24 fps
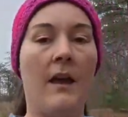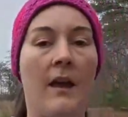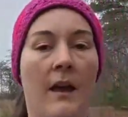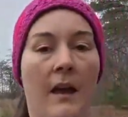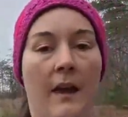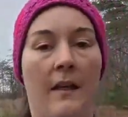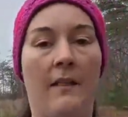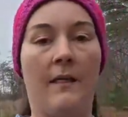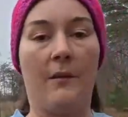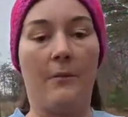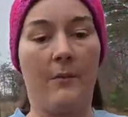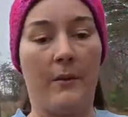
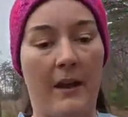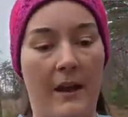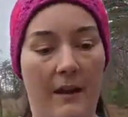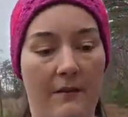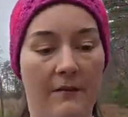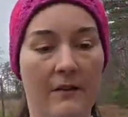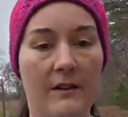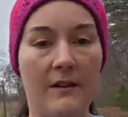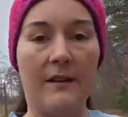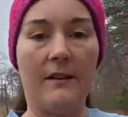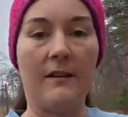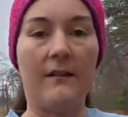and then we have a
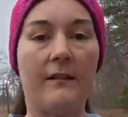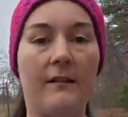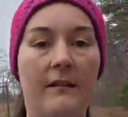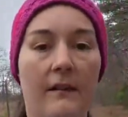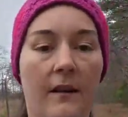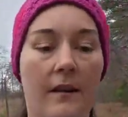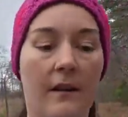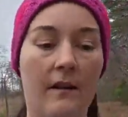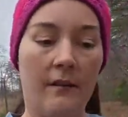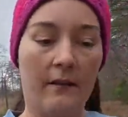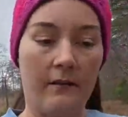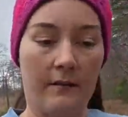disc,
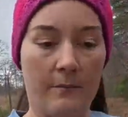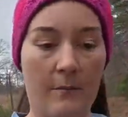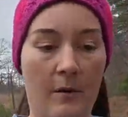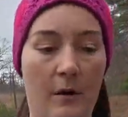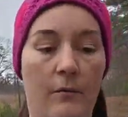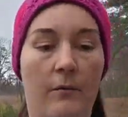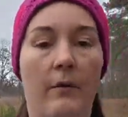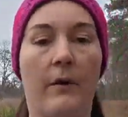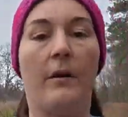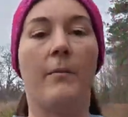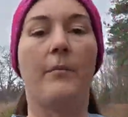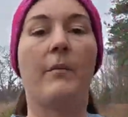small
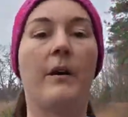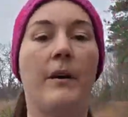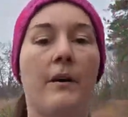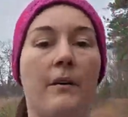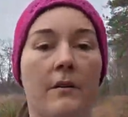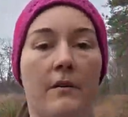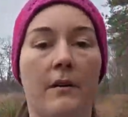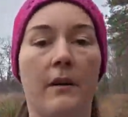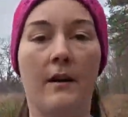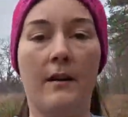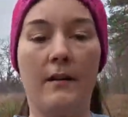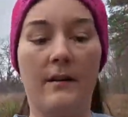round bone
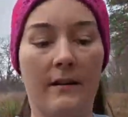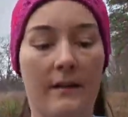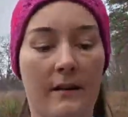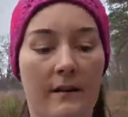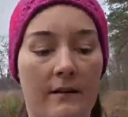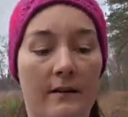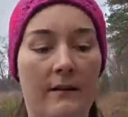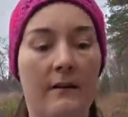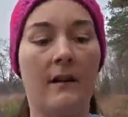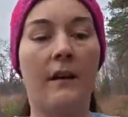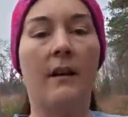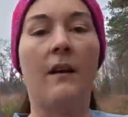and a
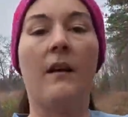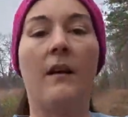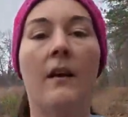disc,